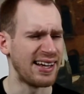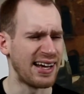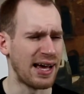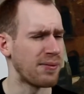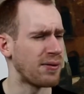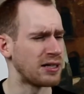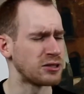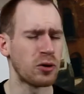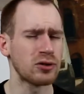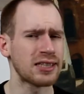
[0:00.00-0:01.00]
I
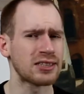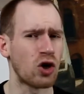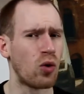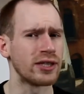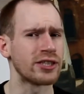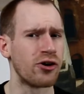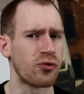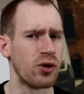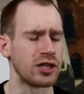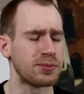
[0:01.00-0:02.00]
suppose that's always how it
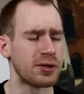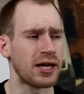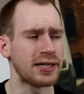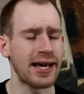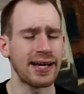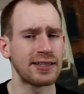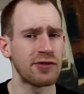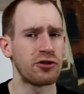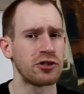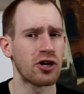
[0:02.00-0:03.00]
works, but like they had
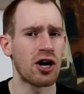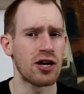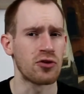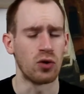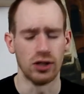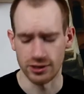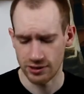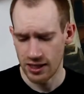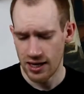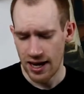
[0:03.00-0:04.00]
different colored ones.